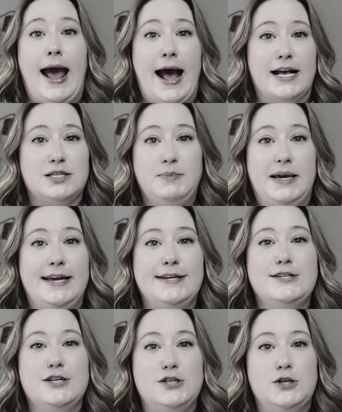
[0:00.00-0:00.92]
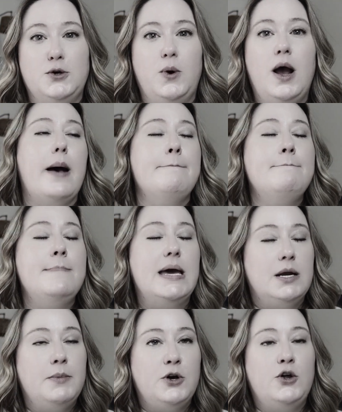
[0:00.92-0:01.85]
asked me to do a
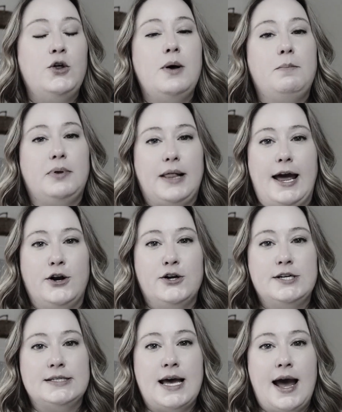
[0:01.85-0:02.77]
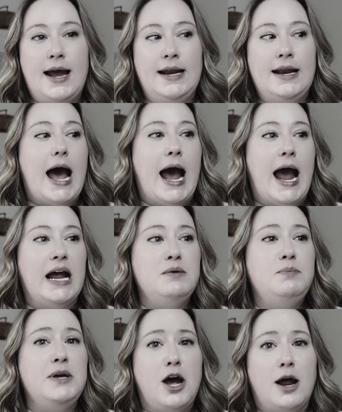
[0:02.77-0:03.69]
minimal planner design, I'd be